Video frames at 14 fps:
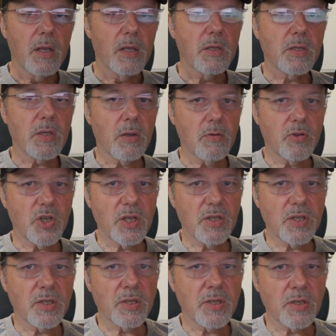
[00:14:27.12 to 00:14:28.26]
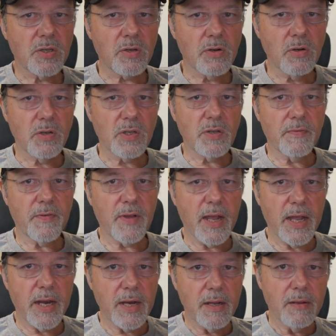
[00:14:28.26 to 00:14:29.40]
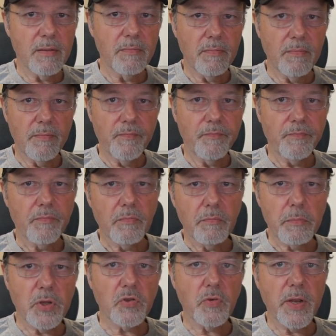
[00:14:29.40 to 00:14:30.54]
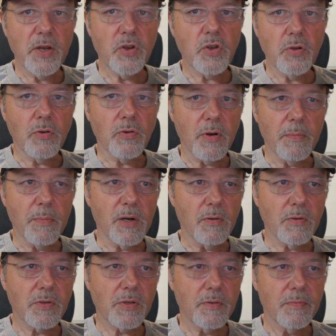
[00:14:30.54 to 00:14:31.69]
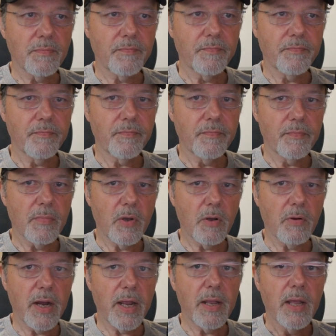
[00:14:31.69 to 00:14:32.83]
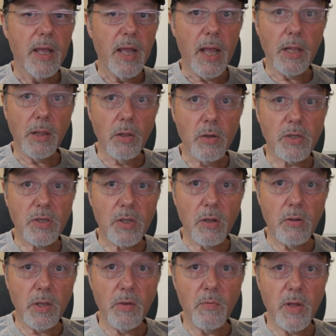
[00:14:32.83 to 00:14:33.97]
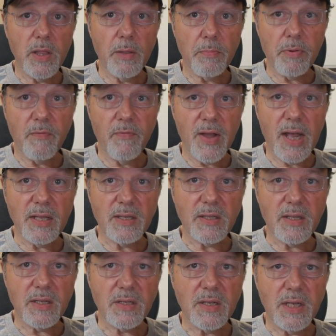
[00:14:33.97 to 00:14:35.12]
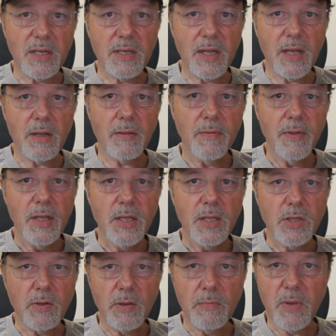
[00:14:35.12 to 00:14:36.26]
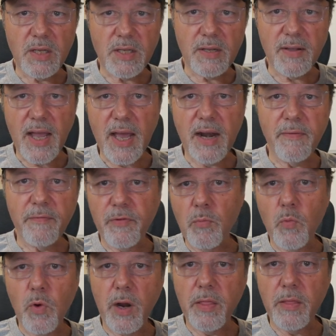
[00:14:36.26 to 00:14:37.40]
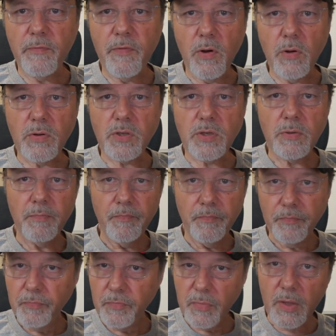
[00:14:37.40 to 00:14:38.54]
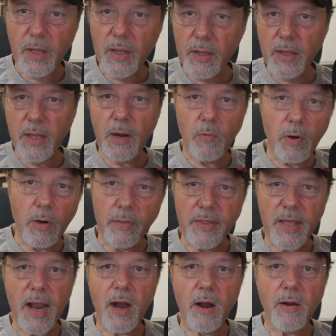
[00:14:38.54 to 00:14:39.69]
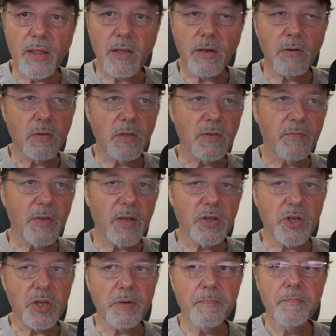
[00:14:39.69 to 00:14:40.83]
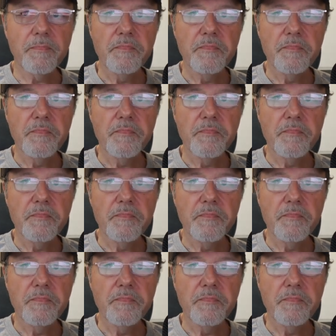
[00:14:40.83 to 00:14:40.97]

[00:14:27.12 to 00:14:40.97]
So Jesus is crucified between two criminals. All right. And Luke's the only one that provides this detail. So he must have got it from one of the folks that were there at the crucifixion.